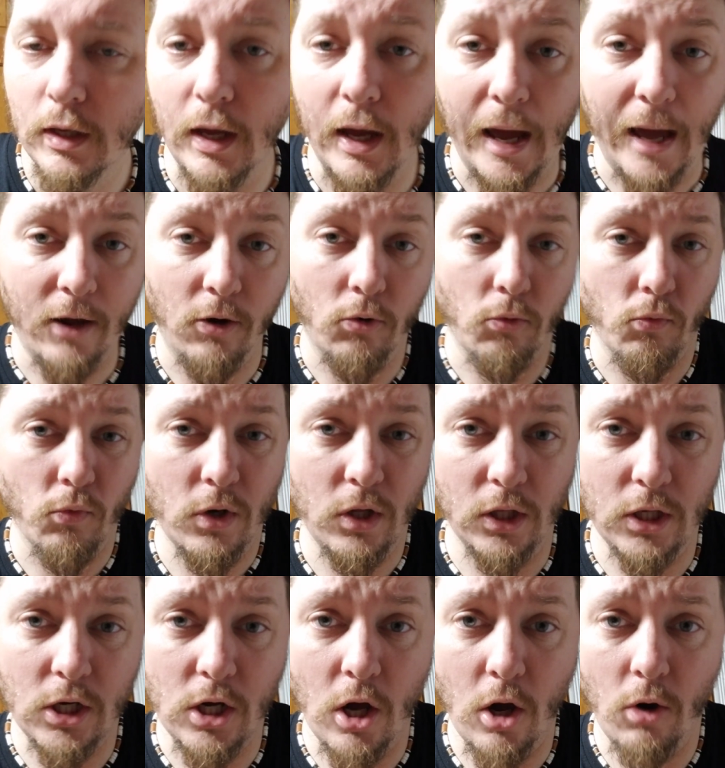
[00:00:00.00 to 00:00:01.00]
I don't
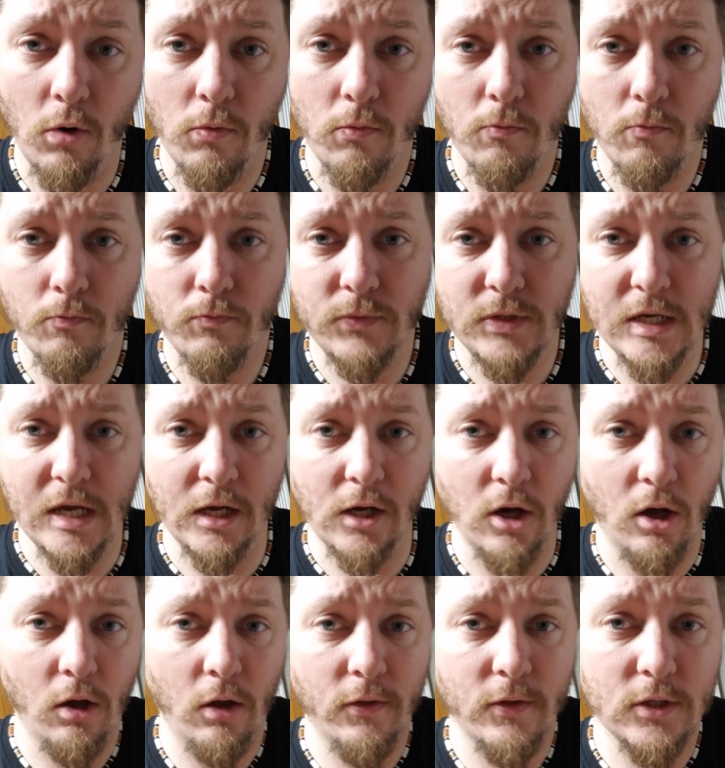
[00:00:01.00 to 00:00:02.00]
really know take
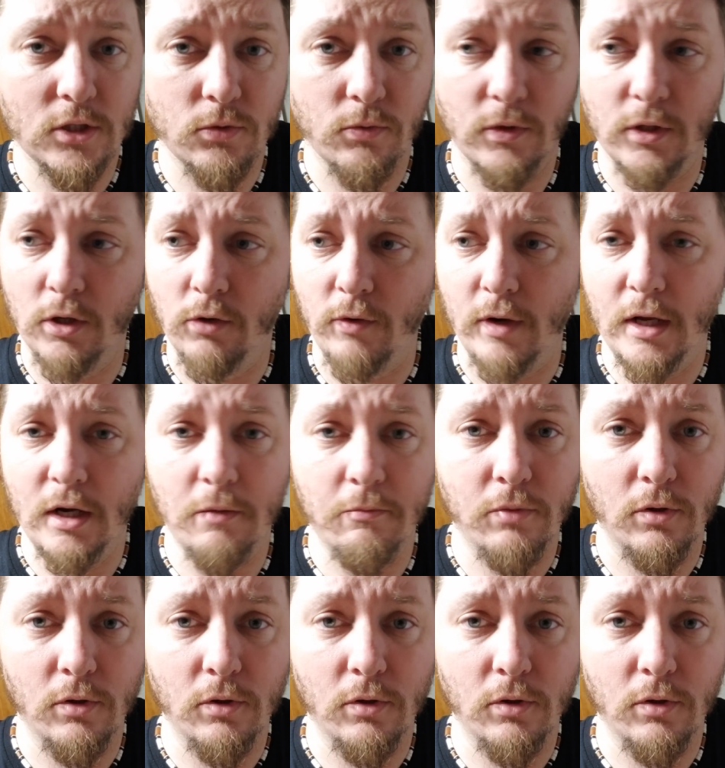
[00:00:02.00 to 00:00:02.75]
all this with a grain of